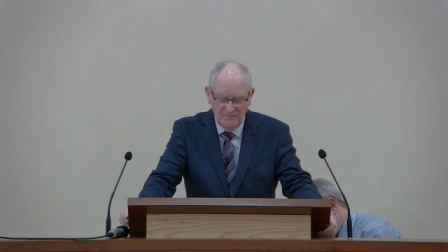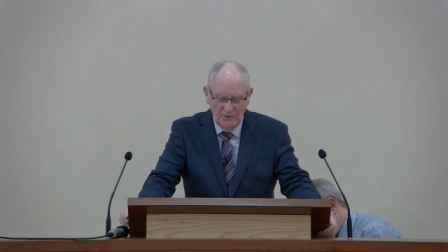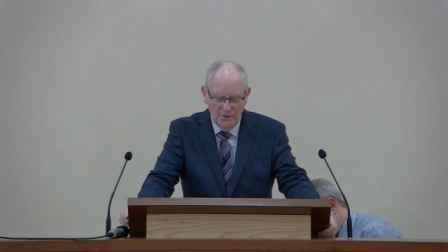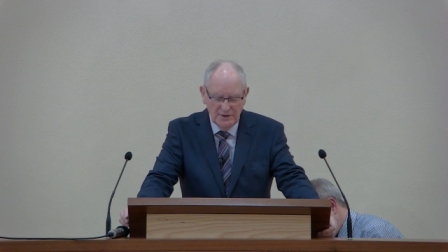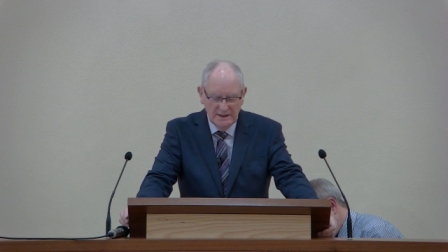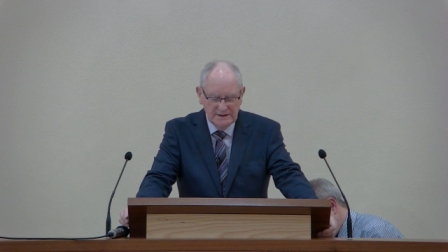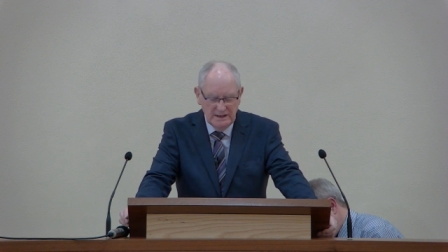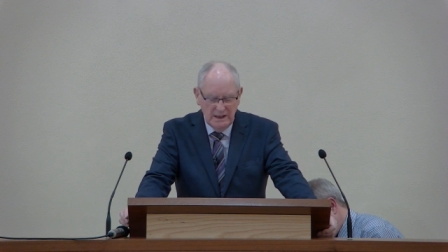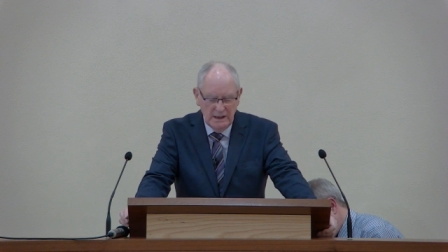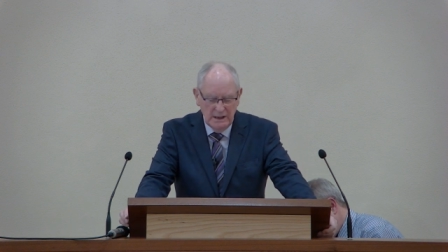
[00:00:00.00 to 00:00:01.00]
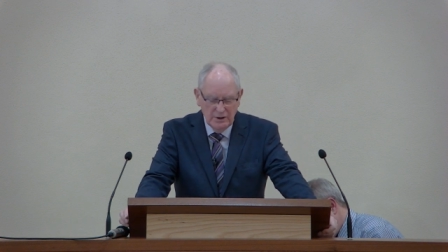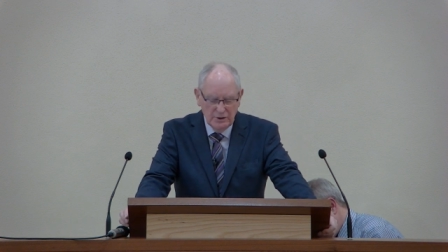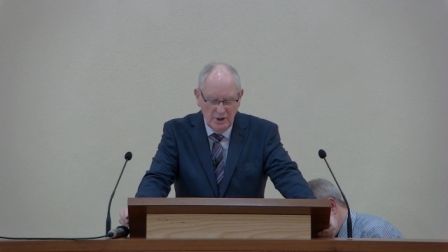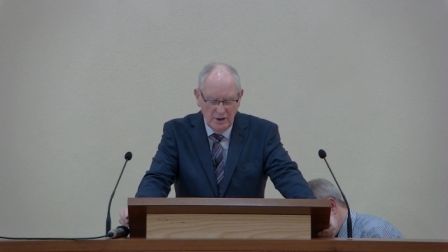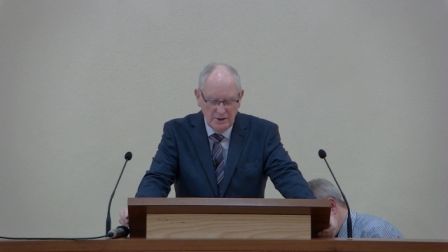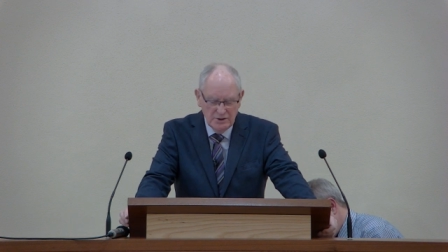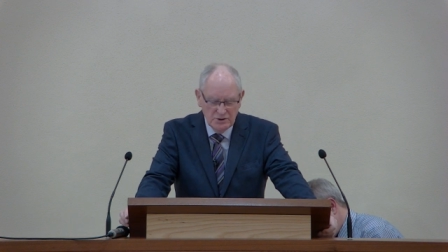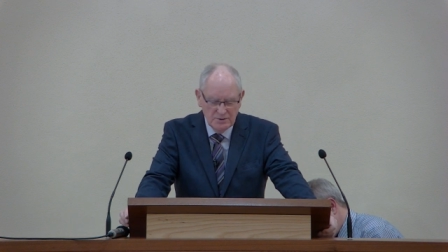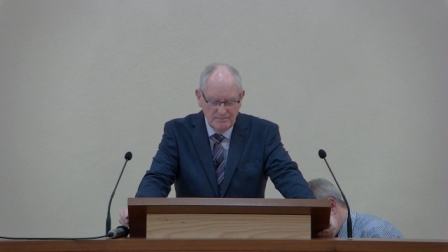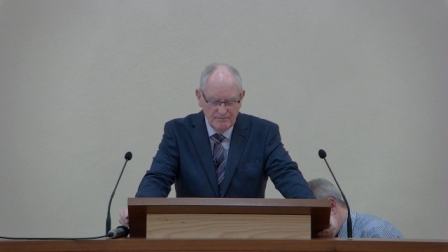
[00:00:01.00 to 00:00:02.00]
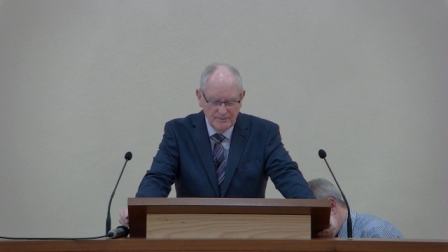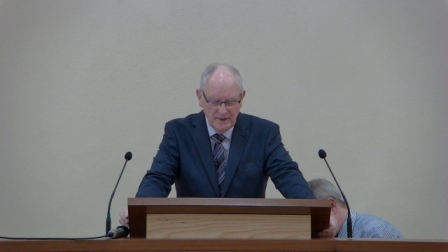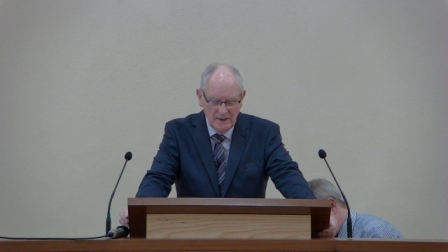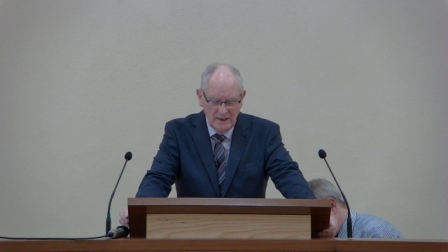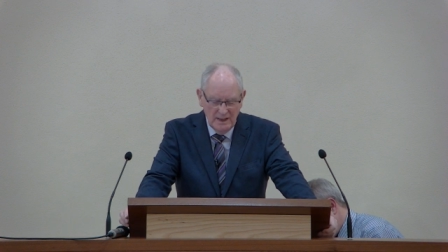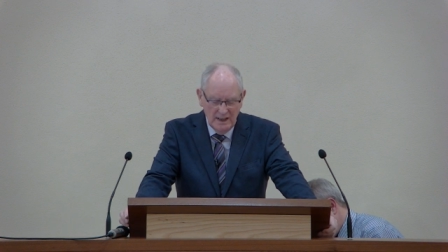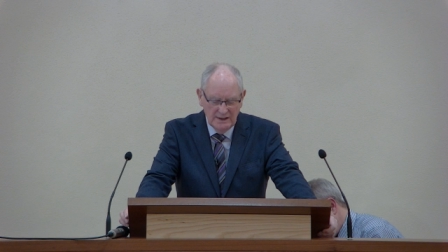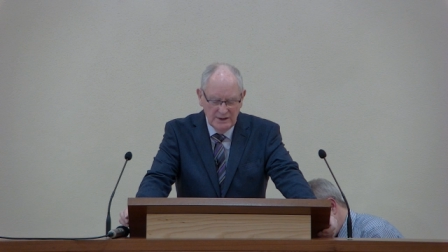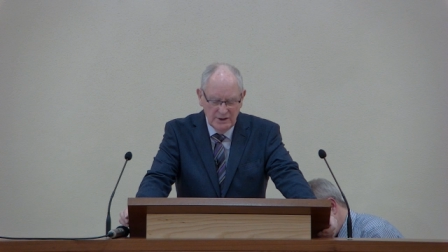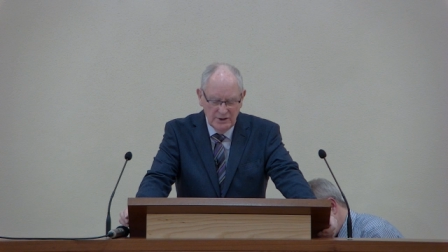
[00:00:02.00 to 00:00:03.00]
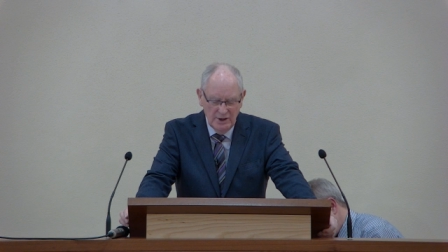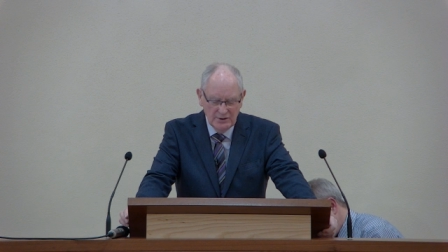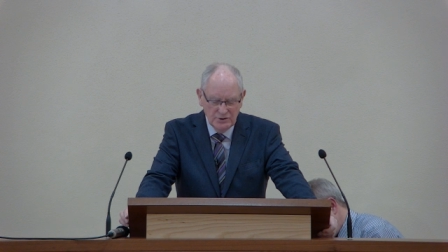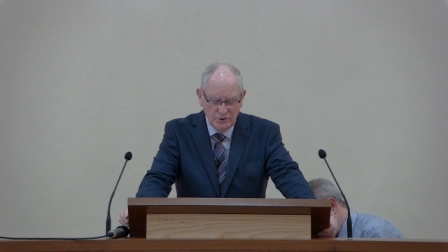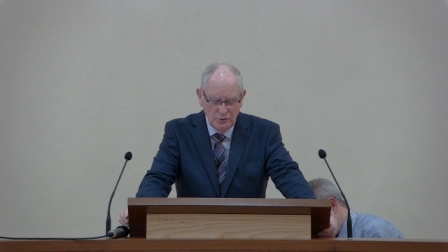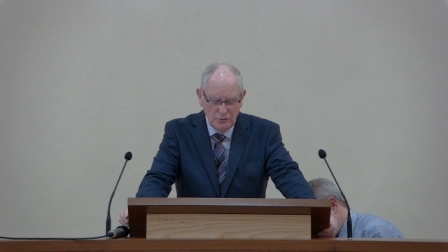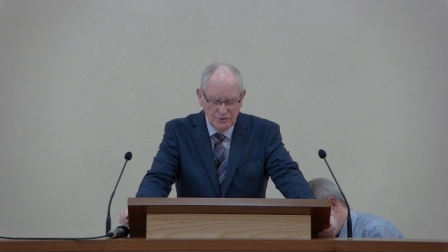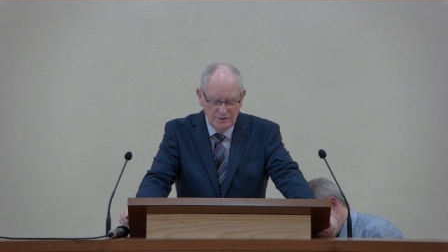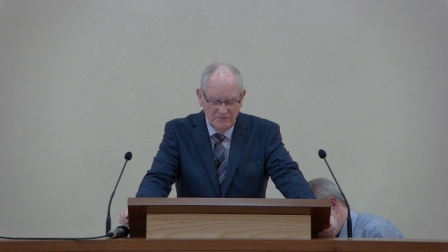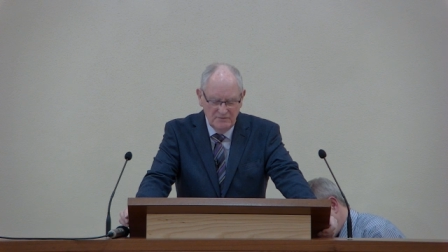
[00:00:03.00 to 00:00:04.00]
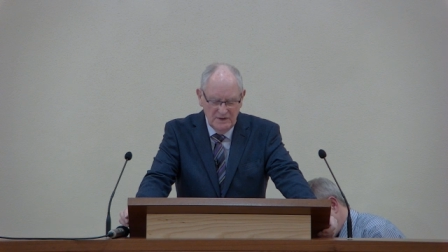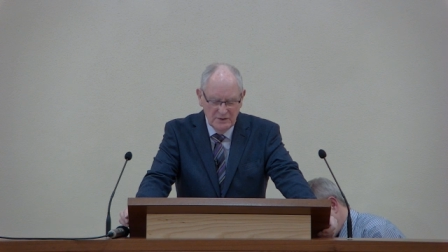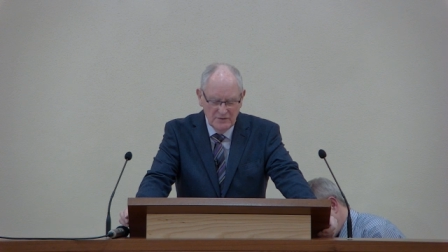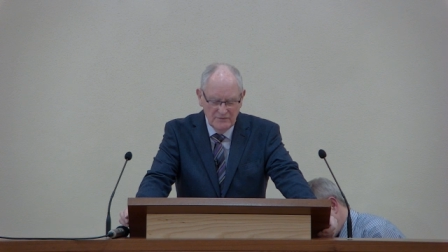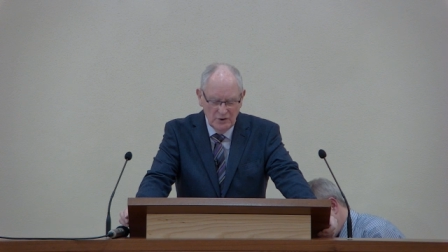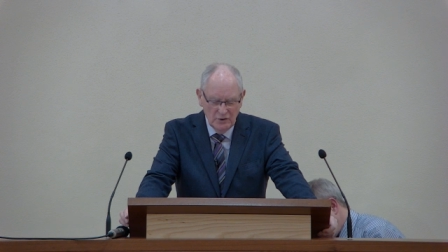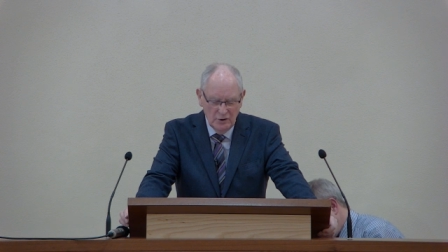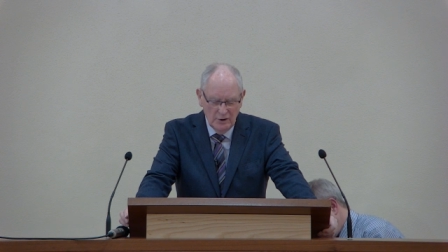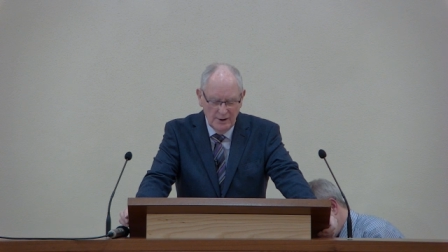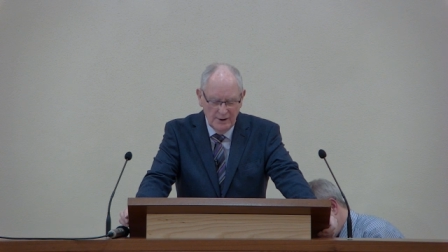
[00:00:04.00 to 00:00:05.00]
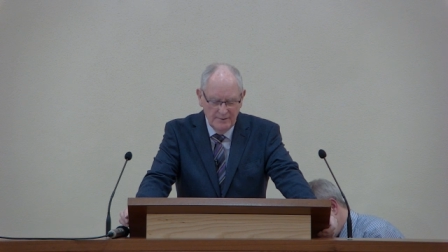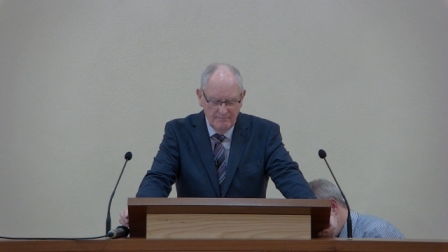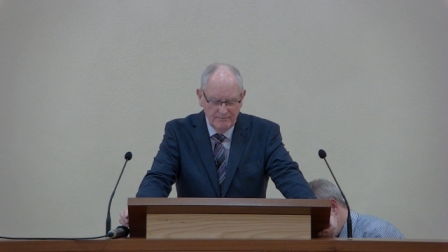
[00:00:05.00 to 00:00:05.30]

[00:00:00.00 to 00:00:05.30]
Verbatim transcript: For that they hated knowledge and did not choose the fear of the Lord.